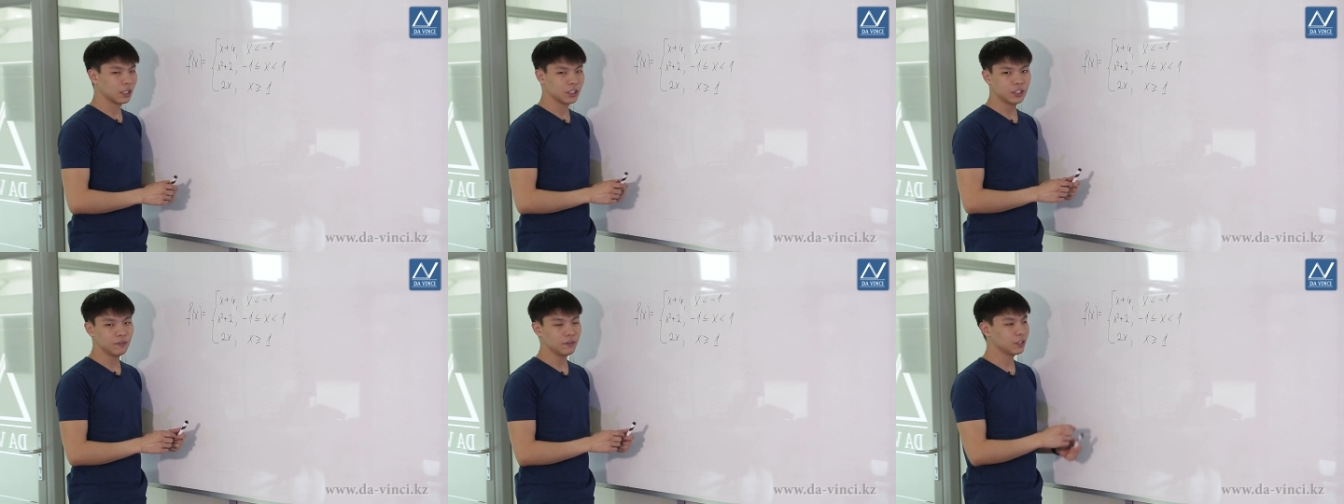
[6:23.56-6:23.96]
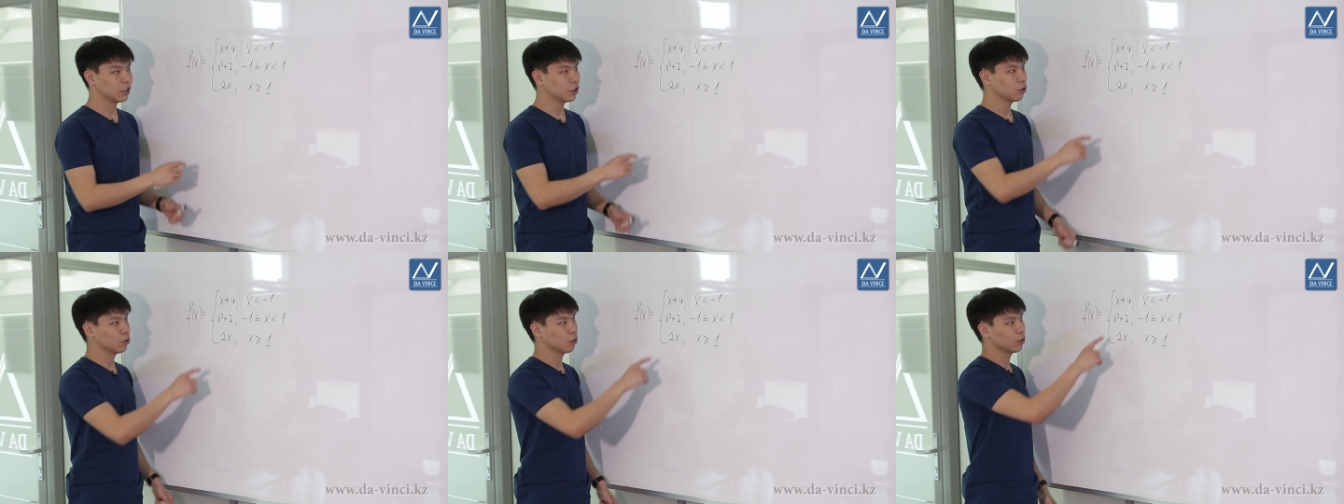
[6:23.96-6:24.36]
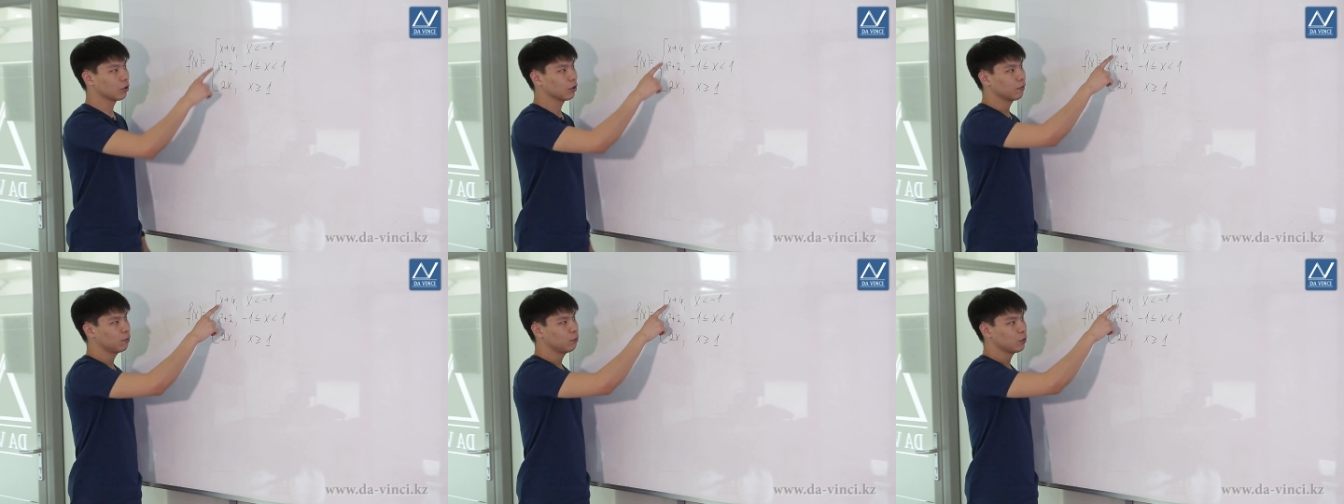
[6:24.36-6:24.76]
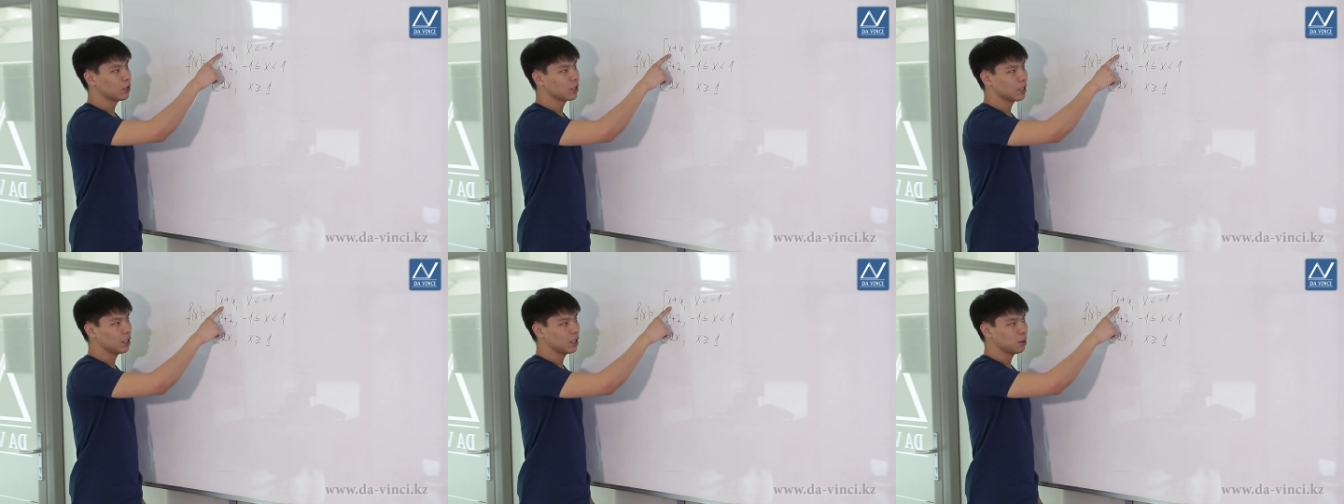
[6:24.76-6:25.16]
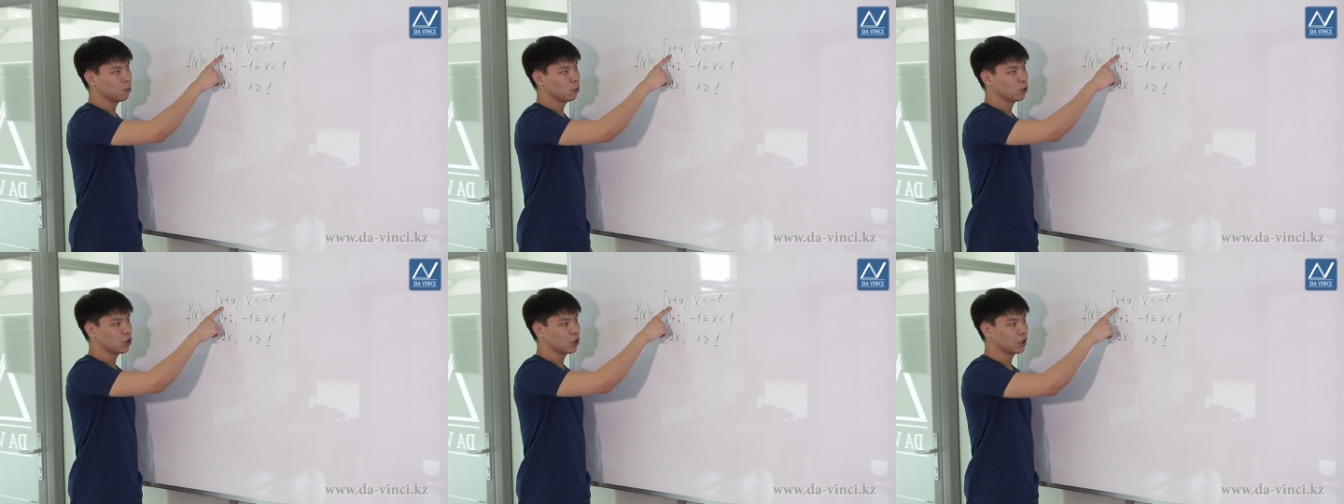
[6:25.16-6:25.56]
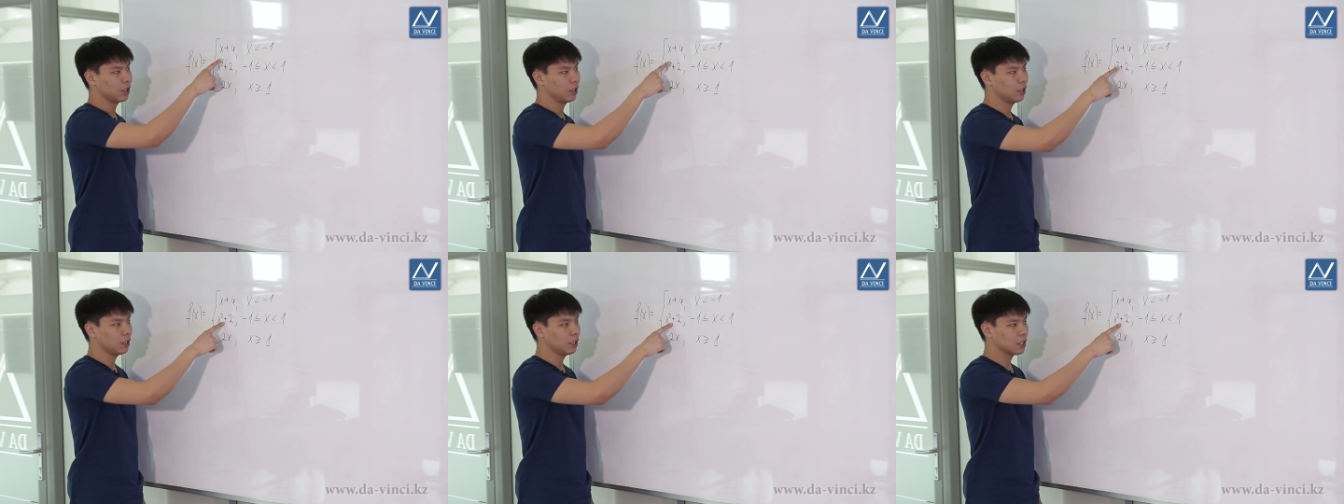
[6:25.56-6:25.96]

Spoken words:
Obviously, the functions x plus 4,